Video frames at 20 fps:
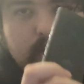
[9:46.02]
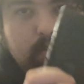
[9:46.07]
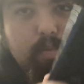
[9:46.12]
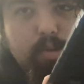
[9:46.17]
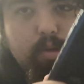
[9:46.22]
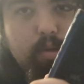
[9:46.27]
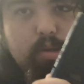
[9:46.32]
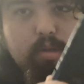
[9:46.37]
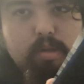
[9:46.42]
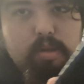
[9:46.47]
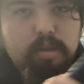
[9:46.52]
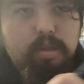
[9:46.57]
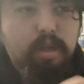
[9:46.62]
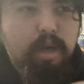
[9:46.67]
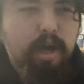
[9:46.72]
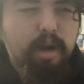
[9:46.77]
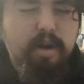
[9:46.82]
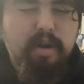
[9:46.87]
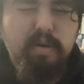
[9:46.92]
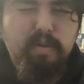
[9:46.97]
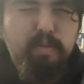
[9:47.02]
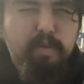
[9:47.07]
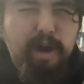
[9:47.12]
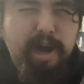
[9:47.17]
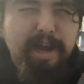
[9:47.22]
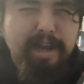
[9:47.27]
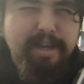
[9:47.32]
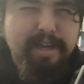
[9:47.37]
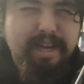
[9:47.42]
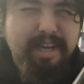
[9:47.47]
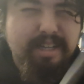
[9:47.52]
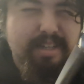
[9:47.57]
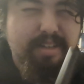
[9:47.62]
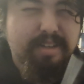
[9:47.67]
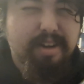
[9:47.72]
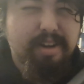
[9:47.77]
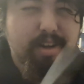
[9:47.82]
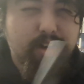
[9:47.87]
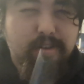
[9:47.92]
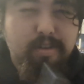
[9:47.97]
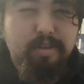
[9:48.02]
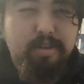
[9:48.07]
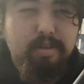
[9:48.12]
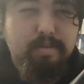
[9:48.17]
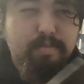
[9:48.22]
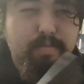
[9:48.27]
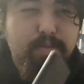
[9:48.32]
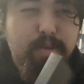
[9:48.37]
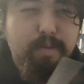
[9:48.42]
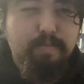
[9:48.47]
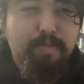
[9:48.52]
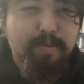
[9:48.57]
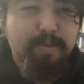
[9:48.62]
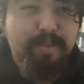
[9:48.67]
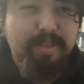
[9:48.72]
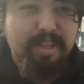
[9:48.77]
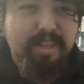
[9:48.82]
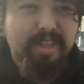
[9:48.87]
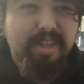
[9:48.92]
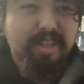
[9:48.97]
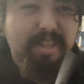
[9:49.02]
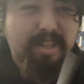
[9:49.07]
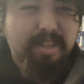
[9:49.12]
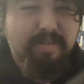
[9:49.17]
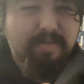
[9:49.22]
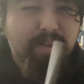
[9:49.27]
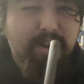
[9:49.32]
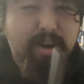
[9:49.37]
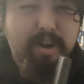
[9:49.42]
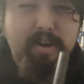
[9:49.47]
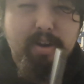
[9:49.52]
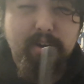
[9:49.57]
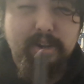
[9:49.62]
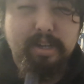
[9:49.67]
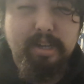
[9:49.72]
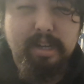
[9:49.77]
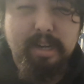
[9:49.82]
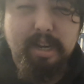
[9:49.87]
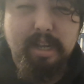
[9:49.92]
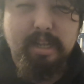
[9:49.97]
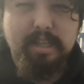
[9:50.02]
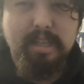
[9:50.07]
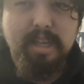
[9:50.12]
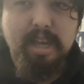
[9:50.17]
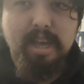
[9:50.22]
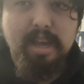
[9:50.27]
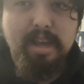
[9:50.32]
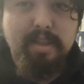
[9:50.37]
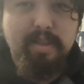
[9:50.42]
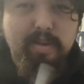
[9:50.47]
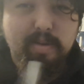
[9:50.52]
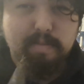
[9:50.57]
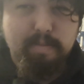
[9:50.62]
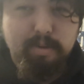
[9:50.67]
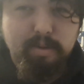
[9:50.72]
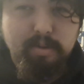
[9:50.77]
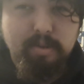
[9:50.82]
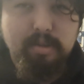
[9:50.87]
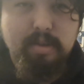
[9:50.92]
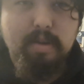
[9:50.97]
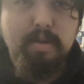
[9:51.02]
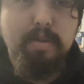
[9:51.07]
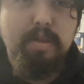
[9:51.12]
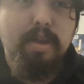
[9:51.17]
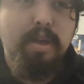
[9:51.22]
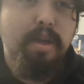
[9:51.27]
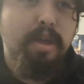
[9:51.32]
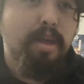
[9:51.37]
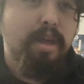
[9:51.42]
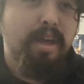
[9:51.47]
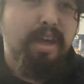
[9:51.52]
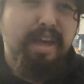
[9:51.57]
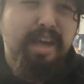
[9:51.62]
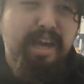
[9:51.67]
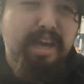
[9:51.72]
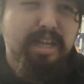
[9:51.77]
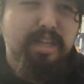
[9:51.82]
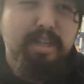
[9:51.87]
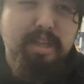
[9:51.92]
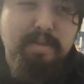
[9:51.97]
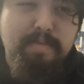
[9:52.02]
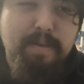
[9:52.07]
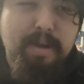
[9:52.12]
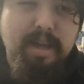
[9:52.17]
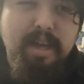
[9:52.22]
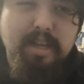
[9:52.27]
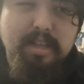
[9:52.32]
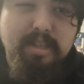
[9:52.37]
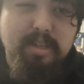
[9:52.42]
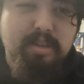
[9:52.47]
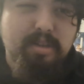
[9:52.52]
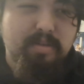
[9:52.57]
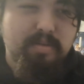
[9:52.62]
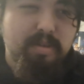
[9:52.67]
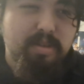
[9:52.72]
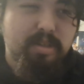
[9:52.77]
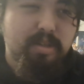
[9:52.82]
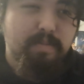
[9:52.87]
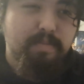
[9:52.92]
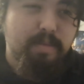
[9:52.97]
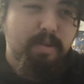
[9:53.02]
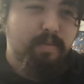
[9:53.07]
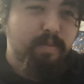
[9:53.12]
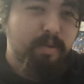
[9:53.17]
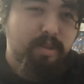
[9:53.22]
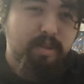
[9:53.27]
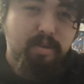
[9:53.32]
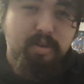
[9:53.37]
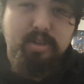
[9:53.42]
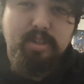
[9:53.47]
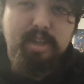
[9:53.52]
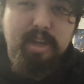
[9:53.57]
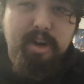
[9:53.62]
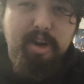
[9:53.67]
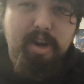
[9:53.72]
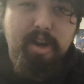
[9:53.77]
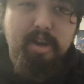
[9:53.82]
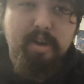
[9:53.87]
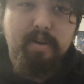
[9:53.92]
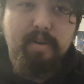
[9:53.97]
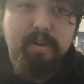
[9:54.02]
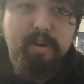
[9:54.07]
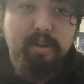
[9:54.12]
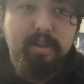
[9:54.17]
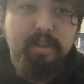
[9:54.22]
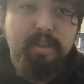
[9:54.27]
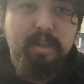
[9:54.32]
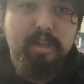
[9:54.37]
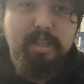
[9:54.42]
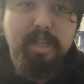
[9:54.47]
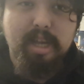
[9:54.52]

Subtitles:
the Bluetooth. I don't know why I saw on YouTube people saying that it's very hard to connect their Bluetooth. It probably has to do with something with their stereo or anything like